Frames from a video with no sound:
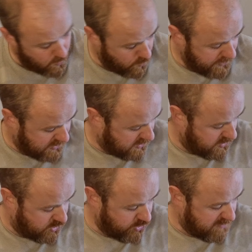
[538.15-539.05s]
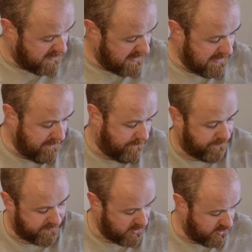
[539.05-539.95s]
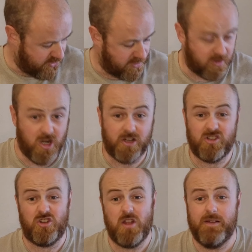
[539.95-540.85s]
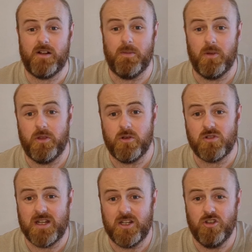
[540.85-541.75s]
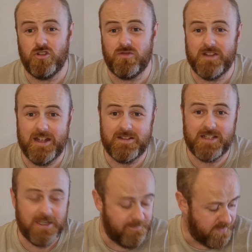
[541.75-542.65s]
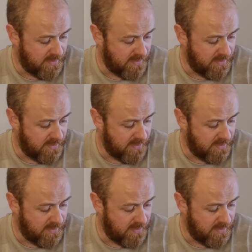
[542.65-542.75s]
which suits me down to the ground because I do have a couple of those that I use from time to time.